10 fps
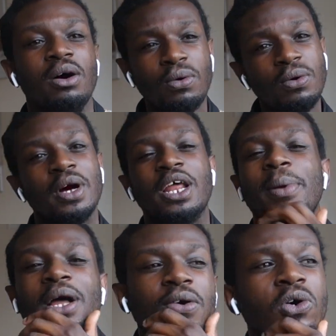Oh, and I'd
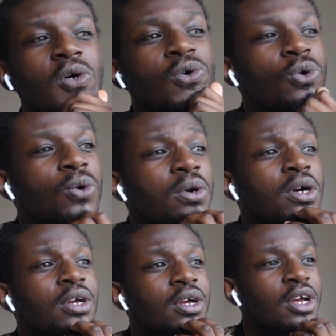be like, oh,
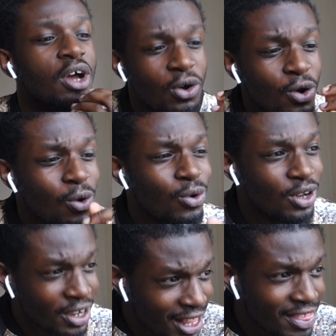
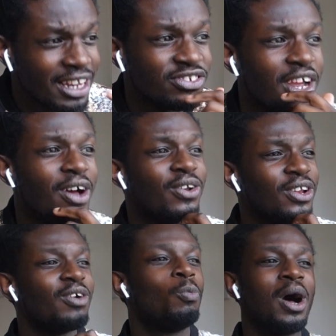look at that child.
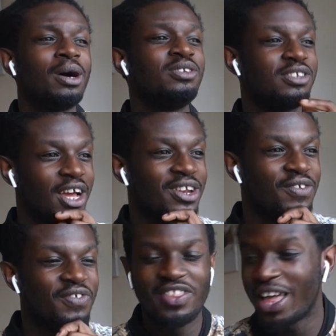Look, well done
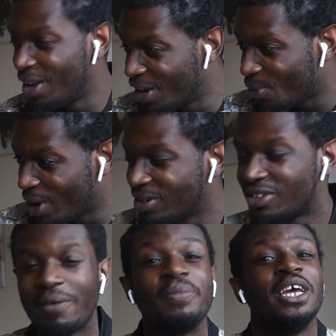over there. Look, well
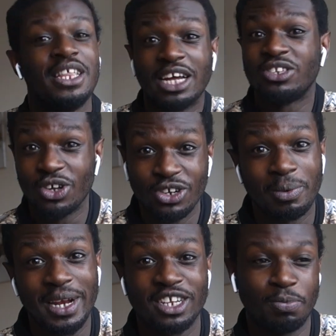done. That's going to go to
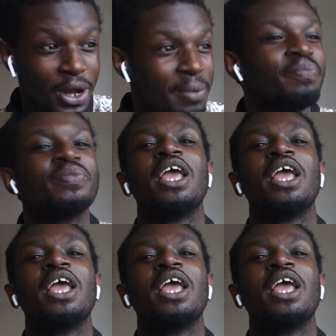my next point.